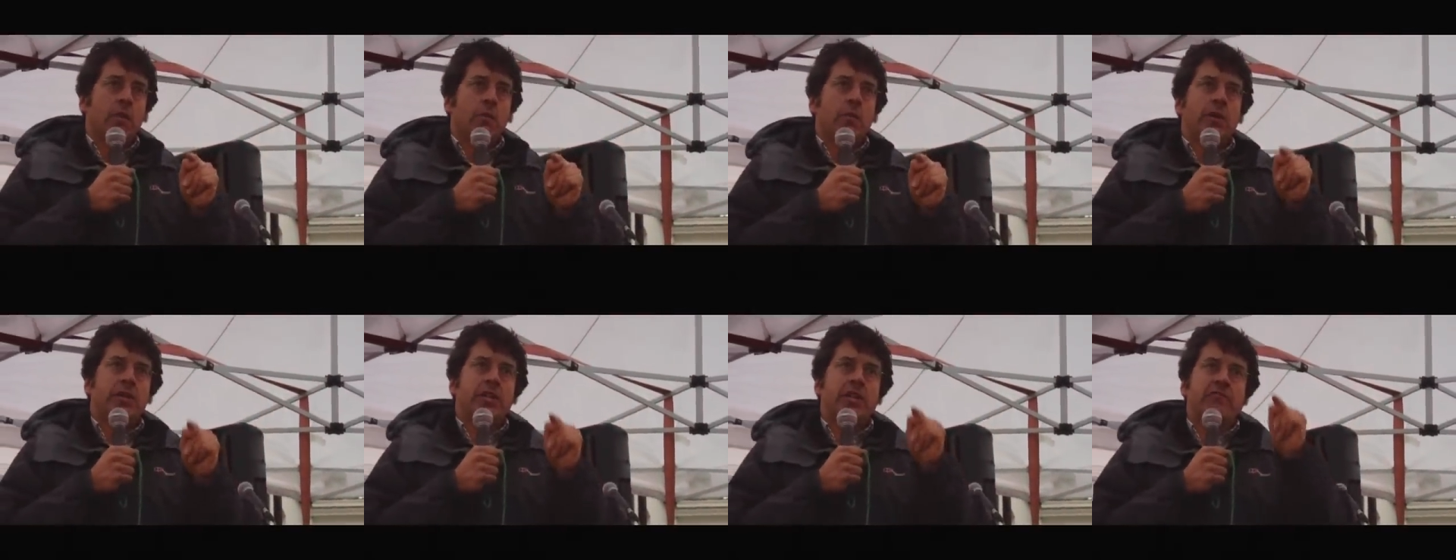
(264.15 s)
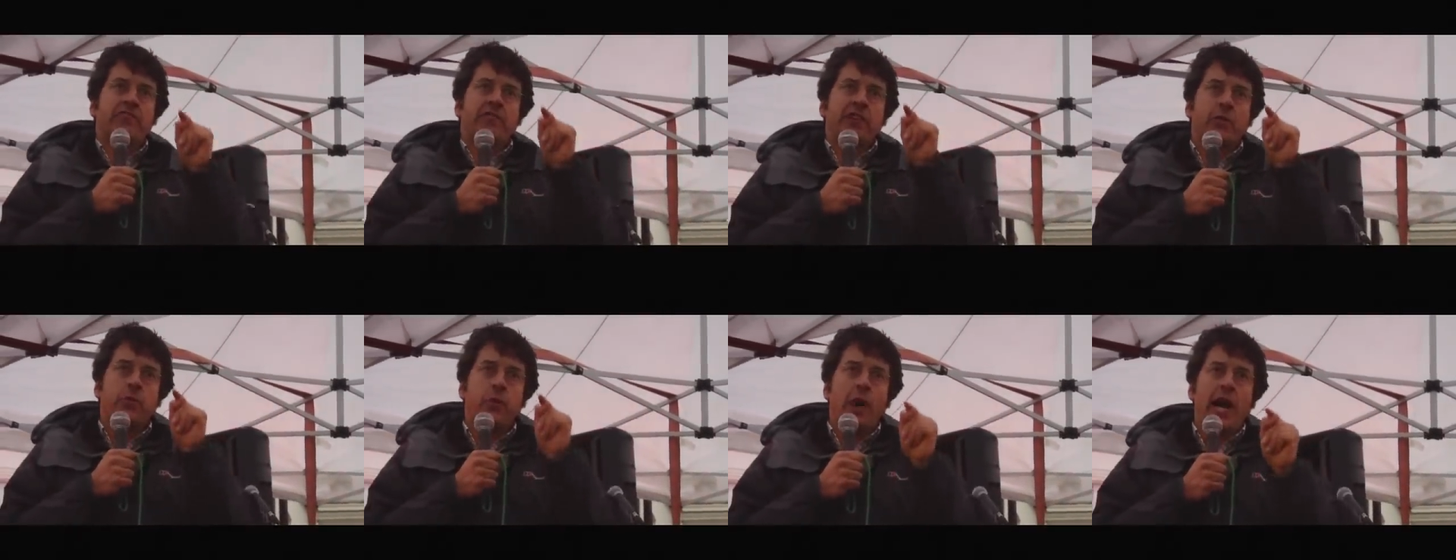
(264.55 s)
which is
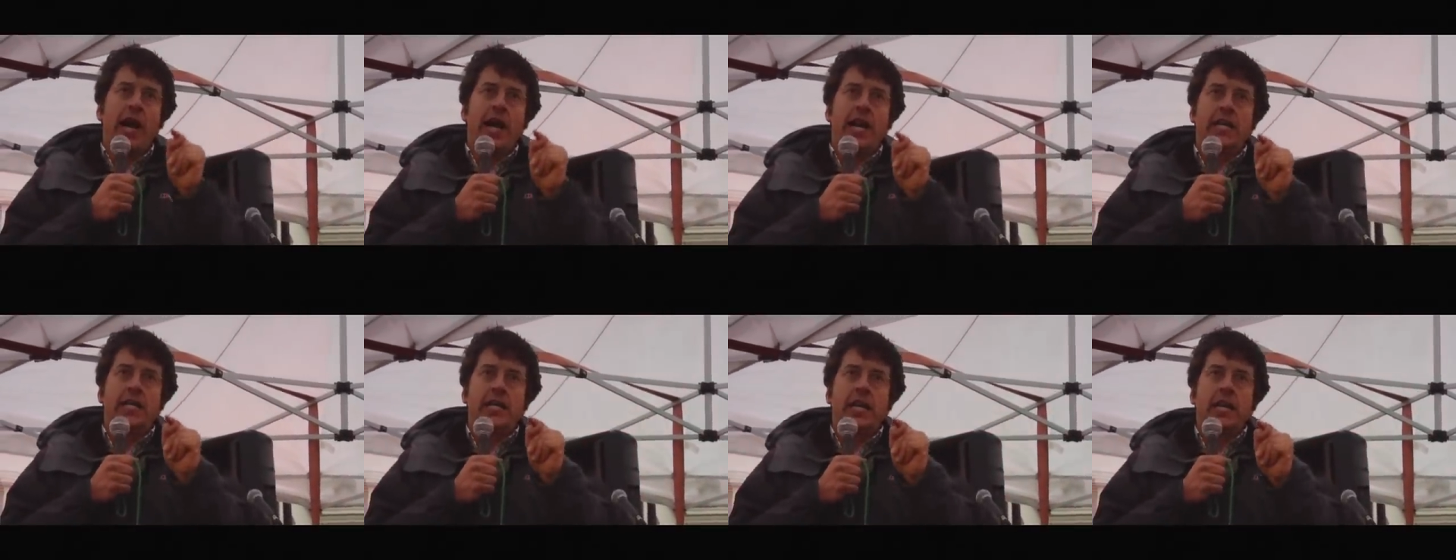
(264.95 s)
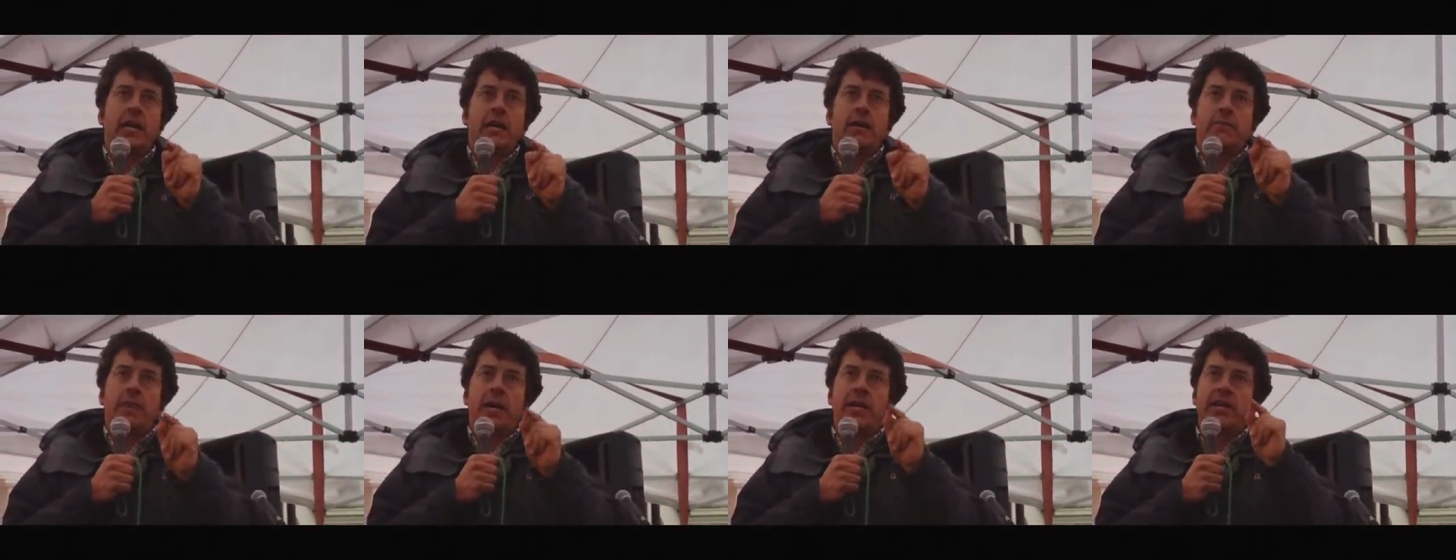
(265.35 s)
required
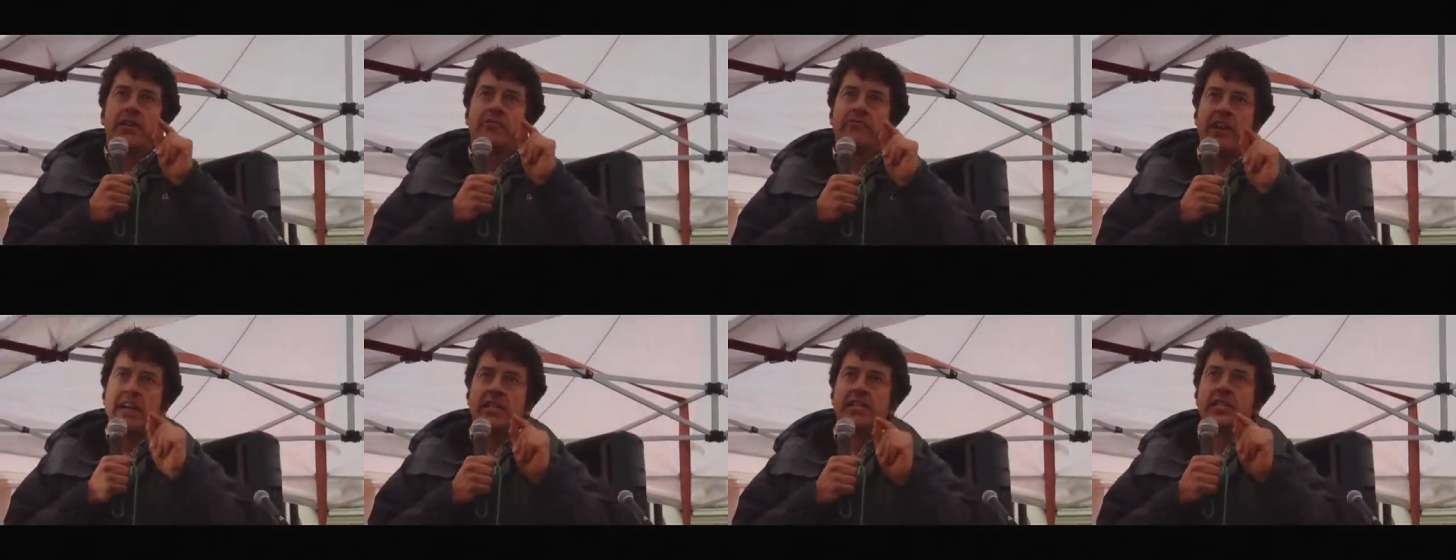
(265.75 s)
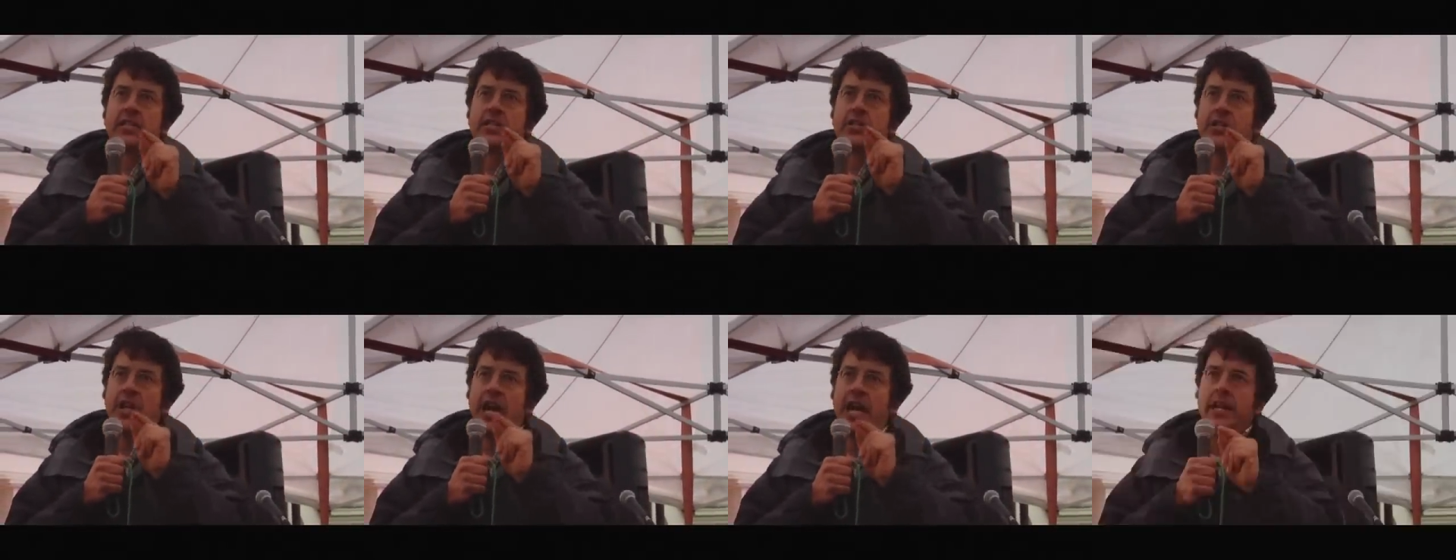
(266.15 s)
by the
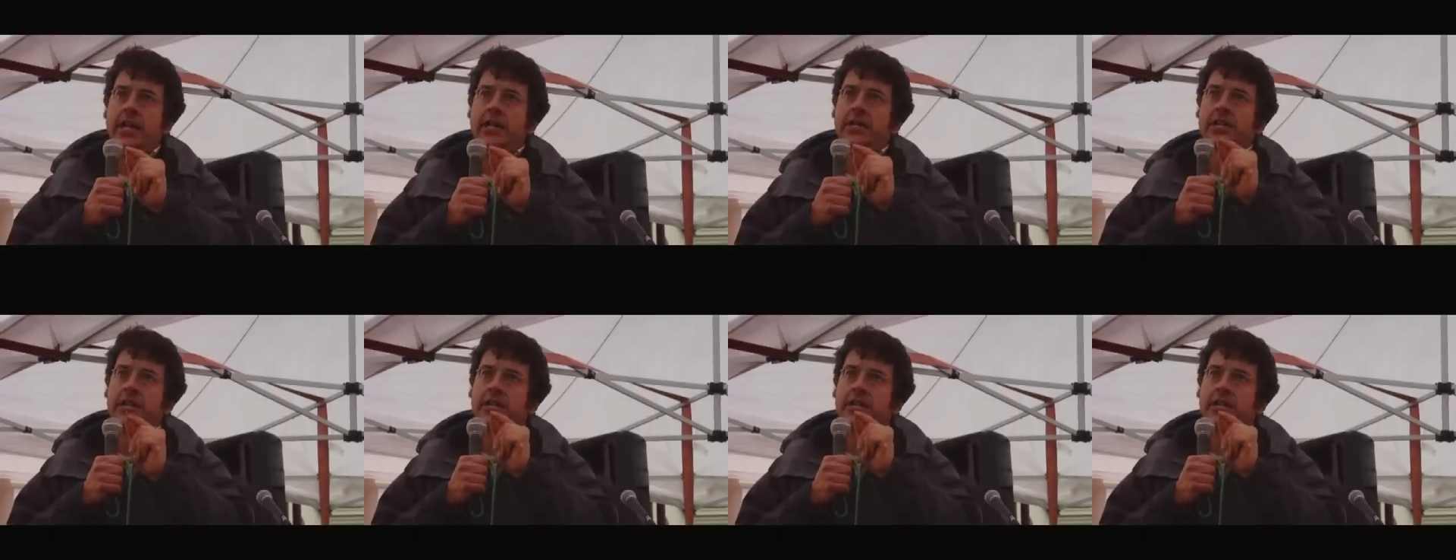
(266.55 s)
greatest challenge